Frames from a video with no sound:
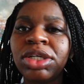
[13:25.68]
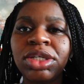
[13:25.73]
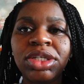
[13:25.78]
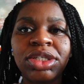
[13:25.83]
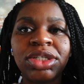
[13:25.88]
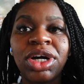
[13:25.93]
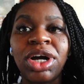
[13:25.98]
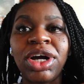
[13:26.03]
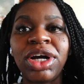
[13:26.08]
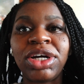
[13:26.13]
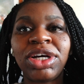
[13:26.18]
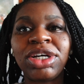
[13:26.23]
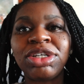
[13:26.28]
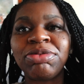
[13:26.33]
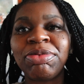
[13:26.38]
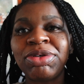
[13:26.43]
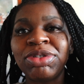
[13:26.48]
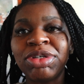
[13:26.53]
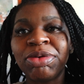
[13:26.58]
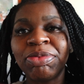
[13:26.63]
sorry, that's
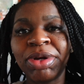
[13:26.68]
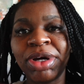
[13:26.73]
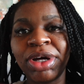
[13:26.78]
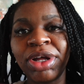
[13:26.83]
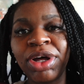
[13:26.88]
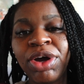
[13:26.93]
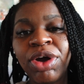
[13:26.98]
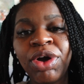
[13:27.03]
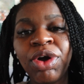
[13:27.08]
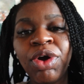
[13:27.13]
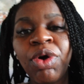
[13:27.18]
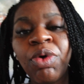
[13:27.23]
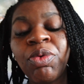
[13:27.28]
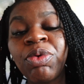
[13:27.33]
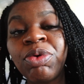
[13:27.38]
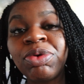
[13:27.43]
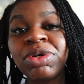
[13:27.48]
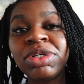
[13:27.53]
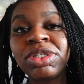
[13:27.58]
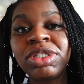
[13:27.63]
what I was going in.
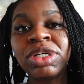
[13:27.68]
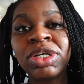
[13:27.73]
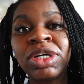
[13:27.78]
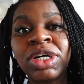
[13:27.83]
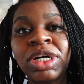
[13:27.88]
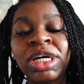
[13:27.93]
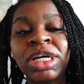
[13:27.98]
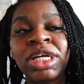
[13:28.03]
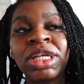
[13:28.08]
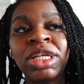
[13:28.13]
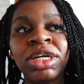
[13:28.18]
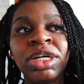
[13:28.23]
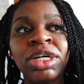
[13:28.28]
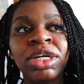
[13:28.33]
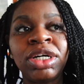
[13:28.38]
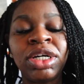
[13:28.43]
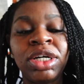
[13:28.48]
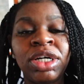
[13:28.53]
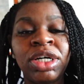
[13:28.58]
We were still in the